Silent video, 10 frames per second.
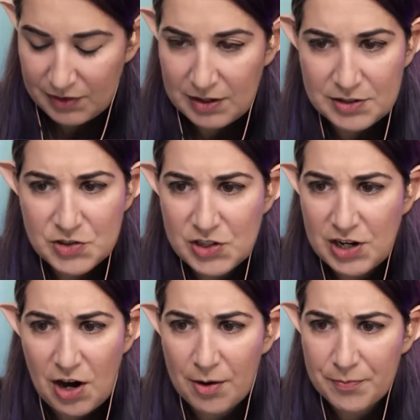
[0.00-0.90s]
So they
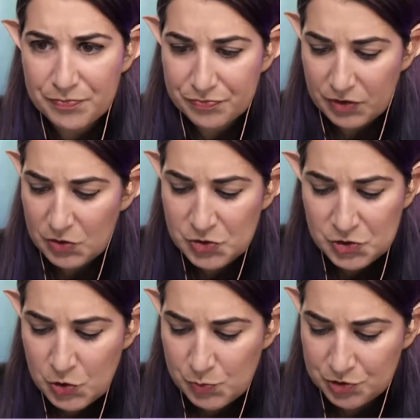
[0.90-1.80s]
are
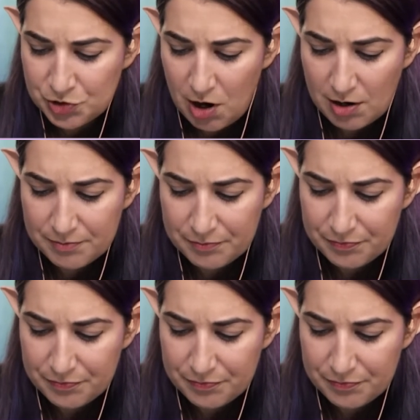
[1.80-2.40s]
super strong.